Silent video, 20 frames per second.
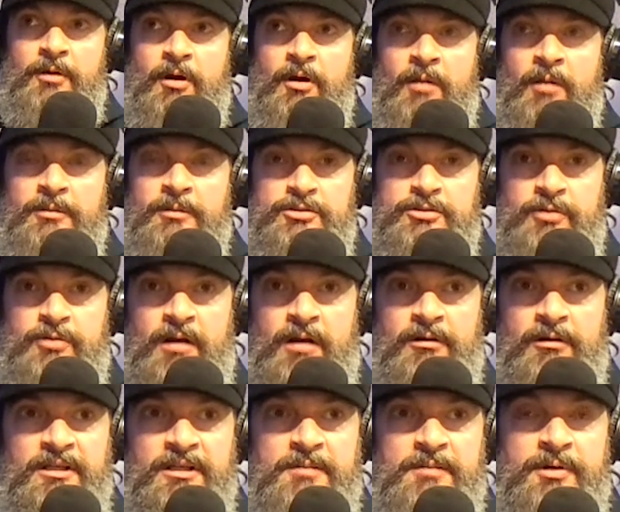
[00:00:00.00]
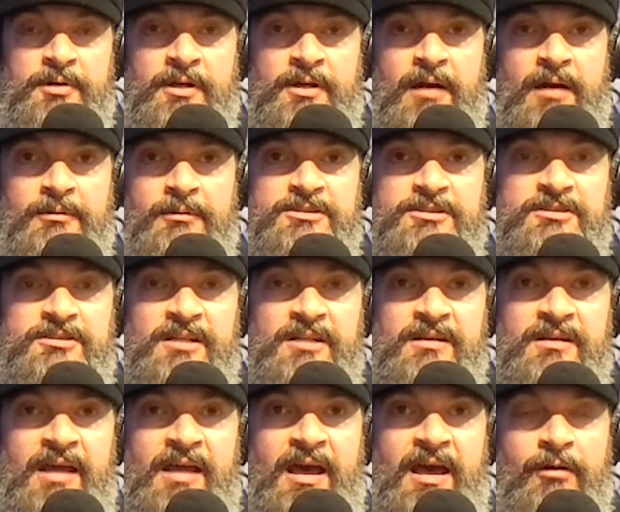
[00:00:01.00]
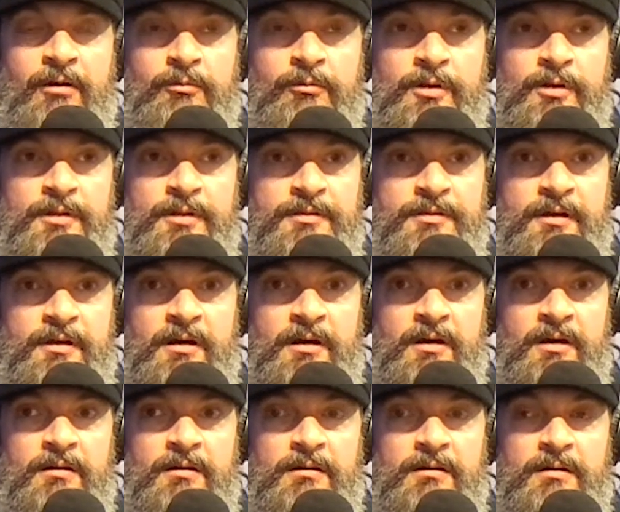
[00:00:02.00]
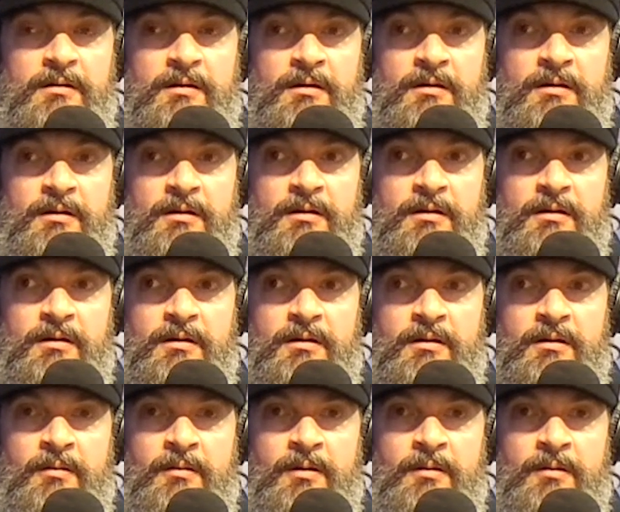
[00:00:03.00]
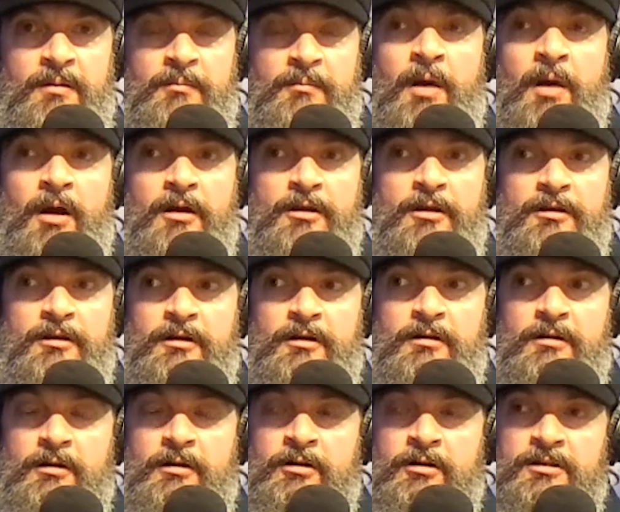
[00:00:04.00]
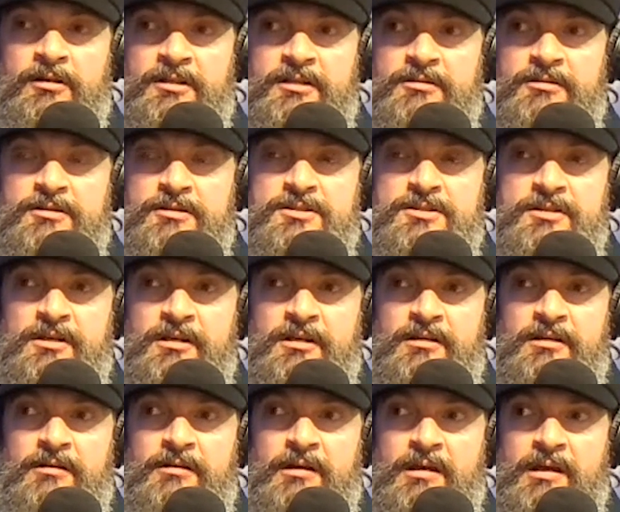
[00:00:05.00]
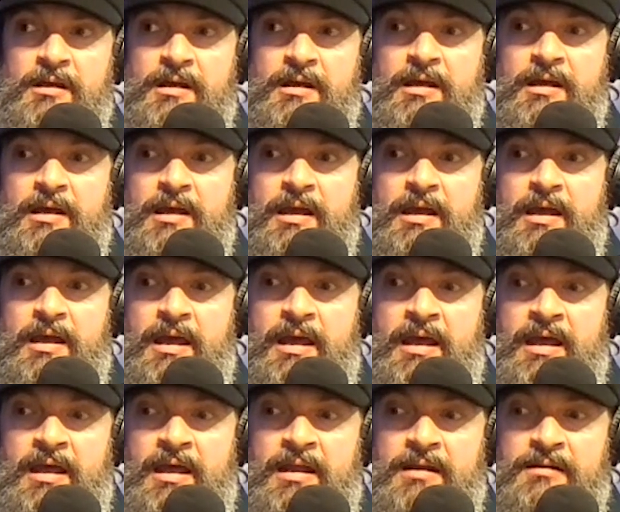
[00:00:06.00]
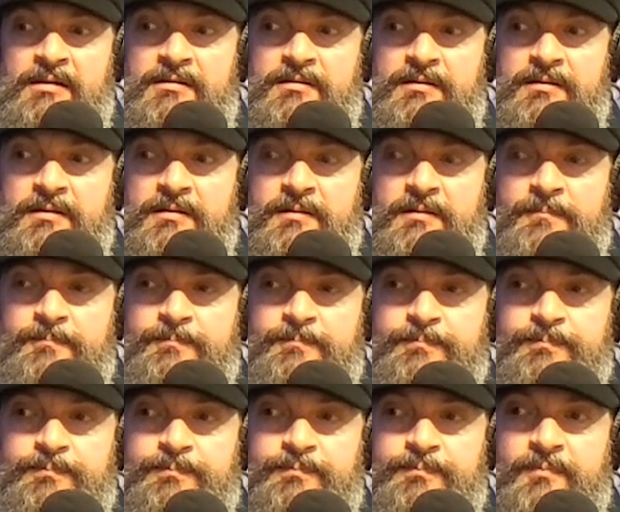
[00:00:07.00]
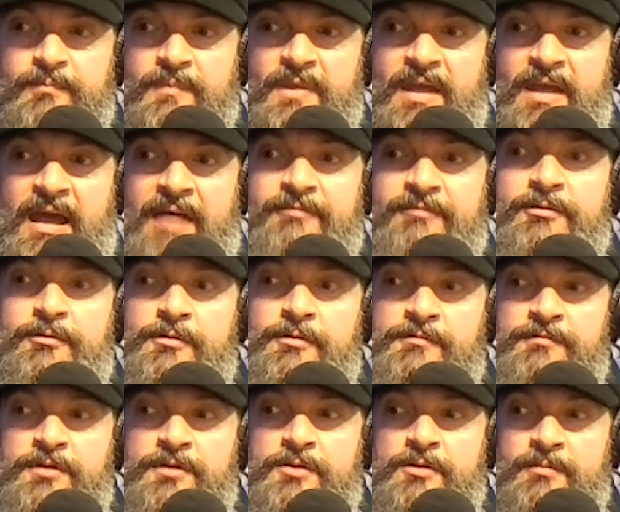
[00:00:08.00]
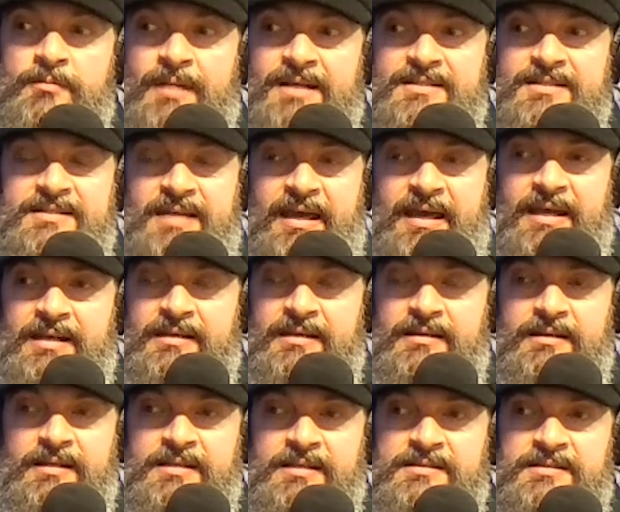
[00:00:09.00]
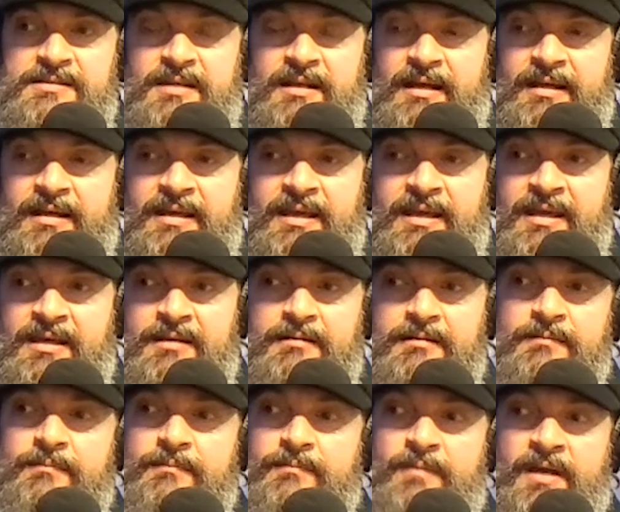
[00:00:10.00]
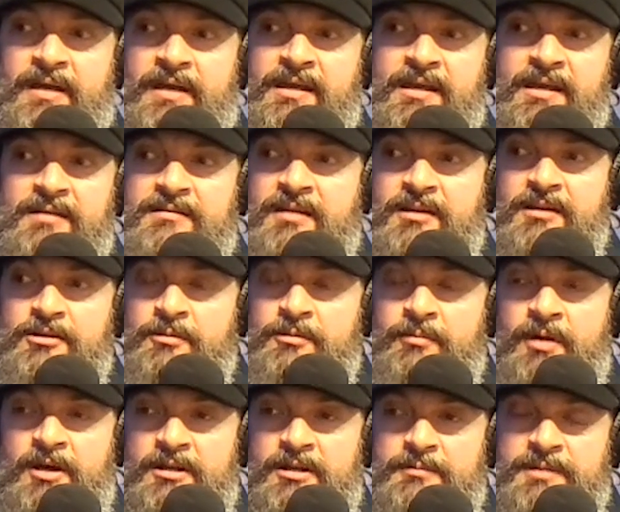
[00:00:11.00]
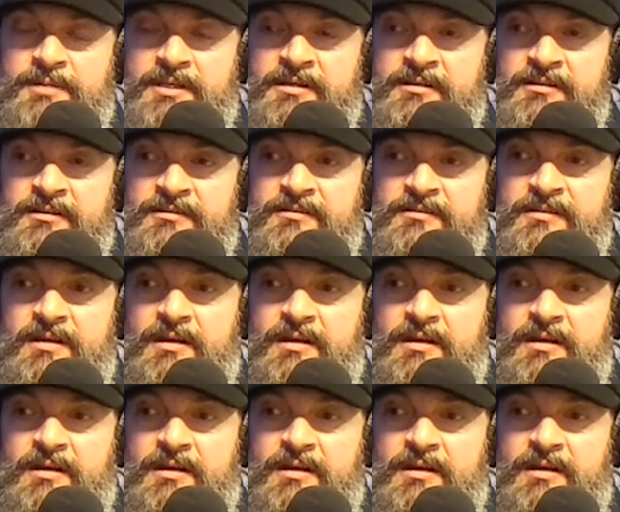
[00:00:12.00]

arbitrarily, but I was sitting down with uh, uh, a marketer earlier this year, and after reviewing my site, he said I can't I can't take your money because